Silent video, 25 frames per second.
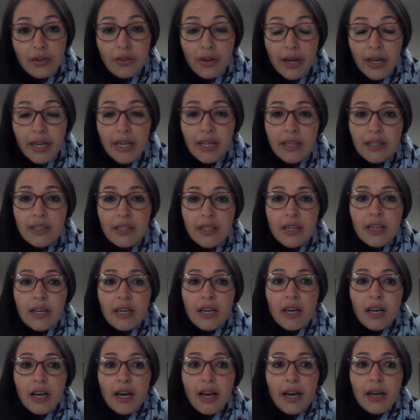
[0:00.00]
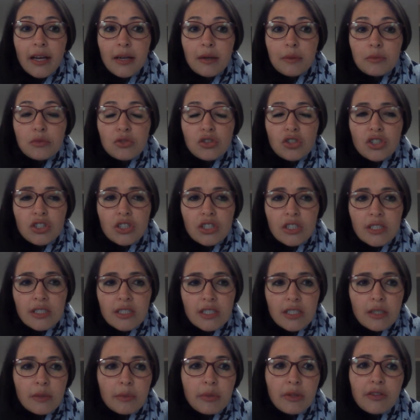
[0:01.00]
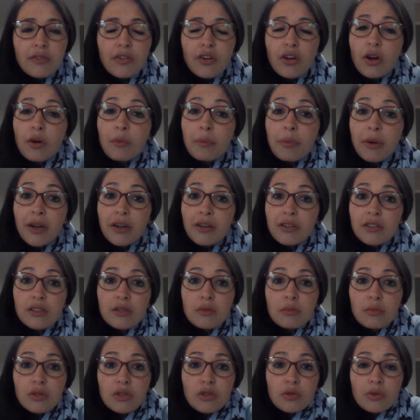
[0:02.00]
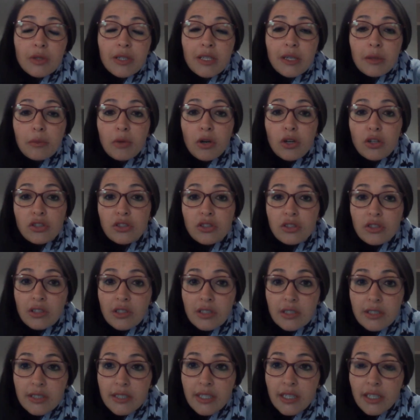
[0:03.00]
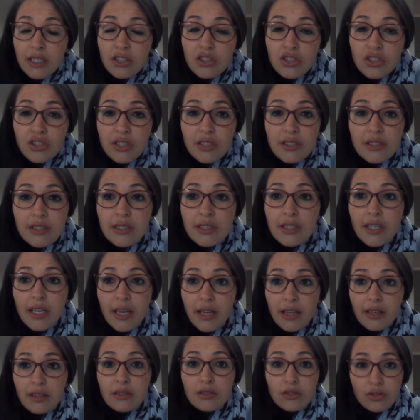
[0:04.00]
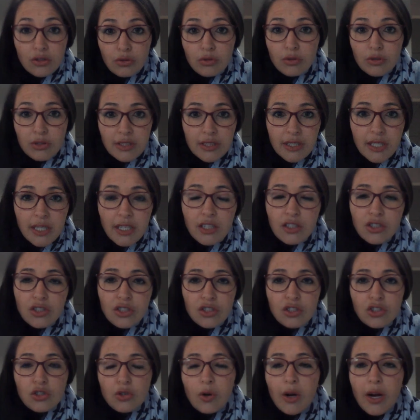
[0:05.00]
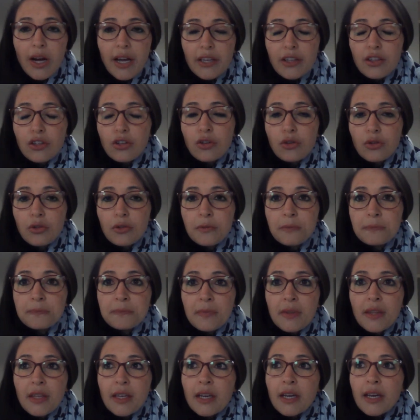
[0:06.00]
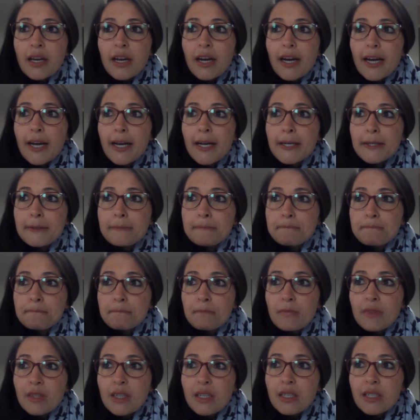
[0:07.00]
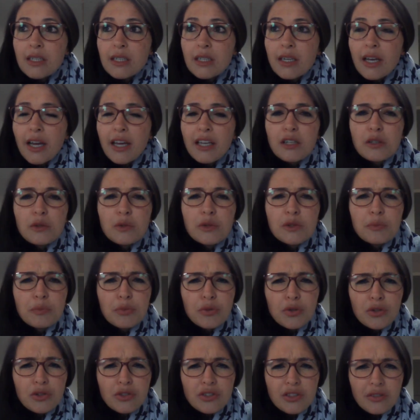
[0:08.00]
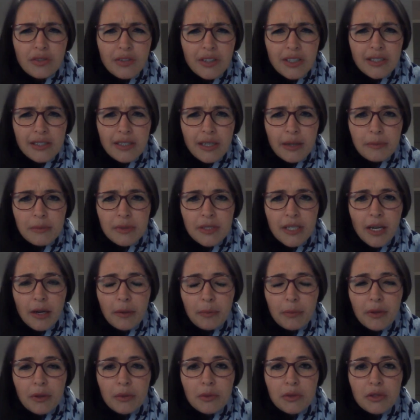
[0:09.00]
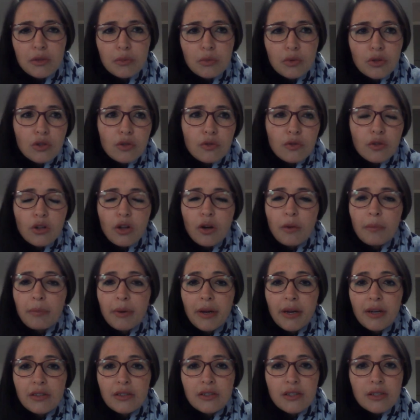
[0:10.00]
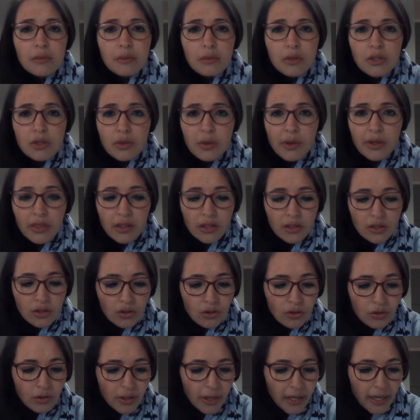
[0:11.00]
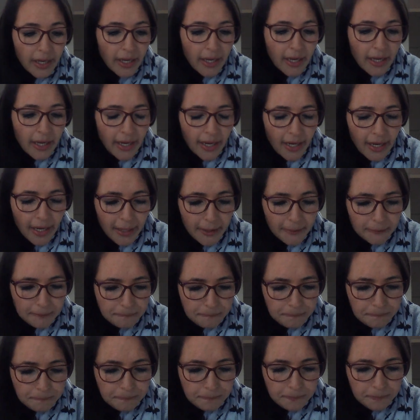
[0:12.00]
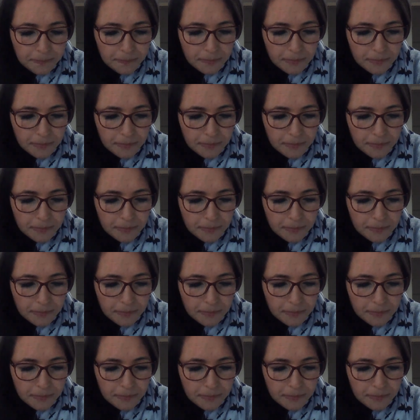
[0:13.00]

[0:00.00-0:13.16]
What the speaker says: Correa. She just did a bit of a comparison between emotional intelligence and your intelligence, your IQ. And it was beautifully summed up. There was a beautiful comparison between the two. And